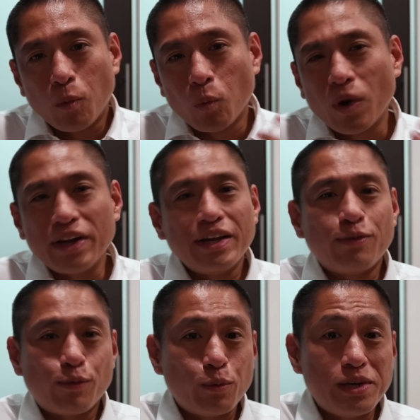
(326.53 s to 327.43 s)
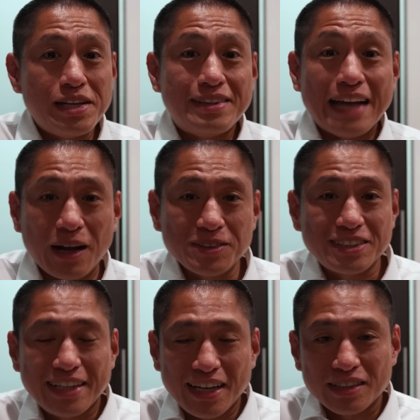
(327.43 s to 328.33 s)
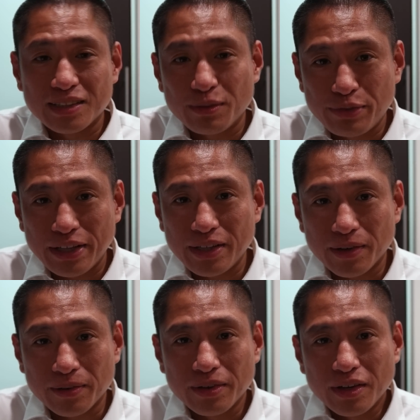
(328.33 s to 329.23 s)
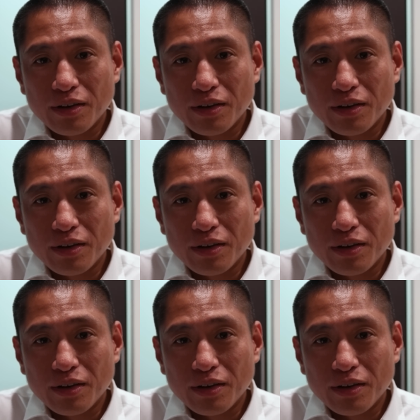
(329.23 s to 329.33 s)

what if we downscaled the video